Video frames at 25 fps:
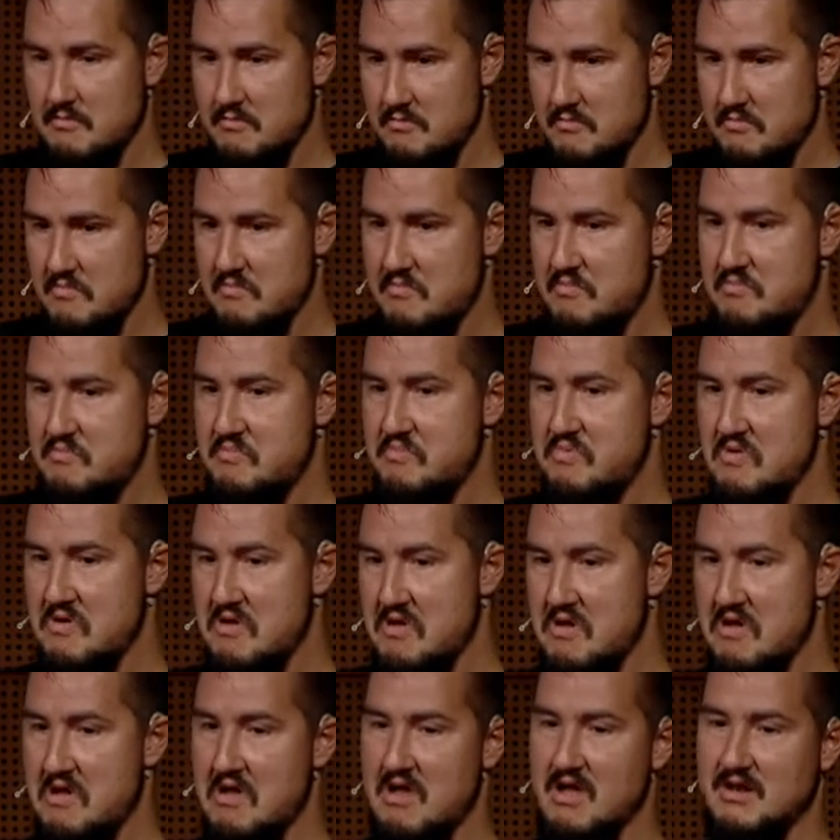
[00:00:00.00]

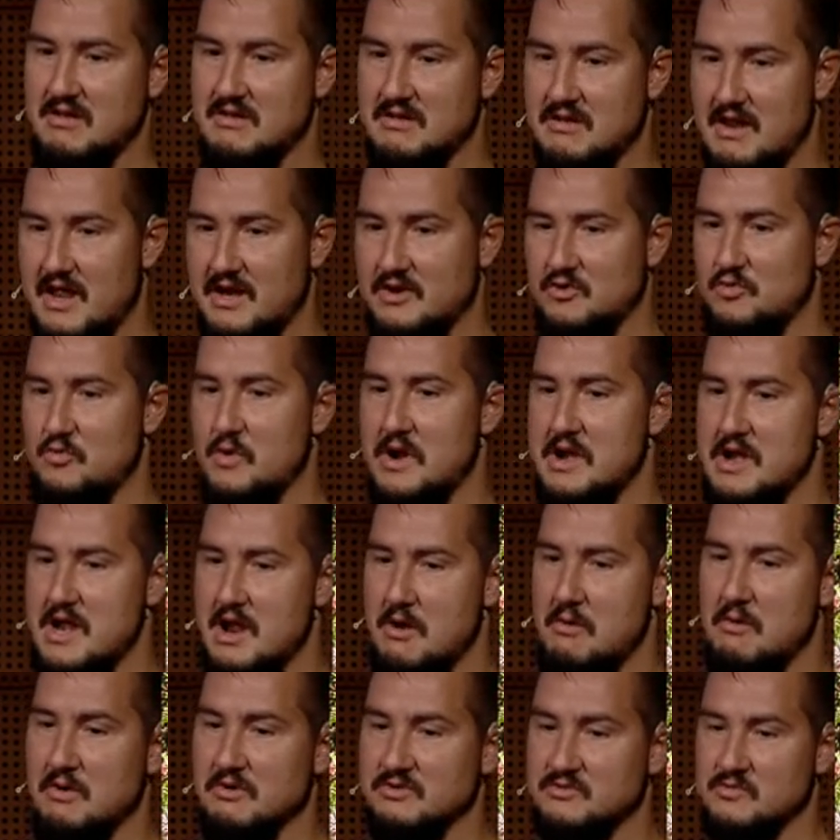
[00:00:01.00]
but like 20
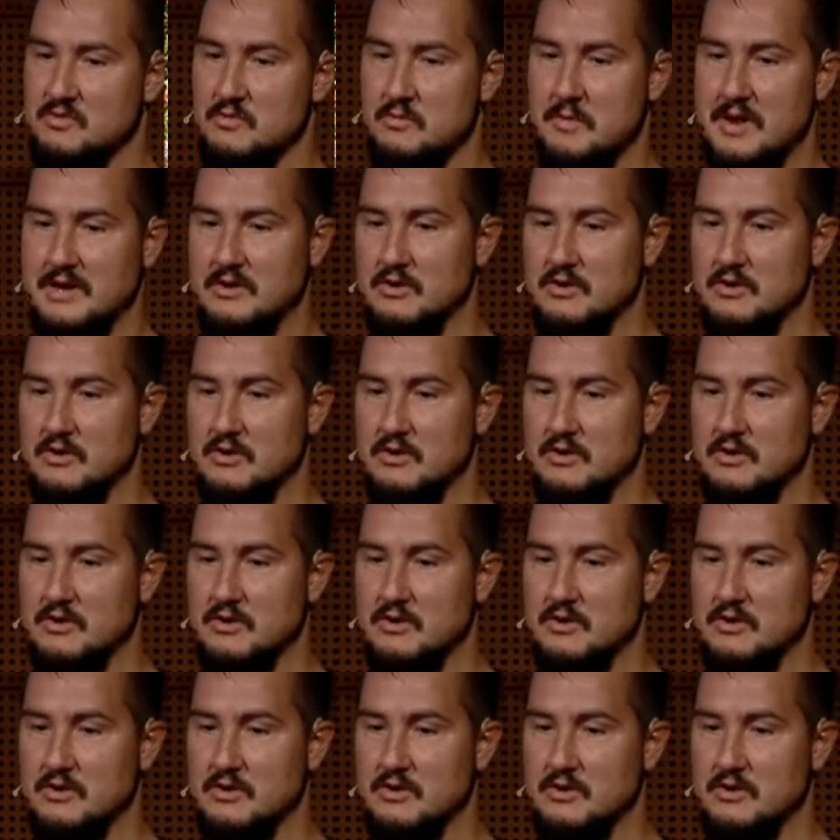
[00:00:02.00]
hours will make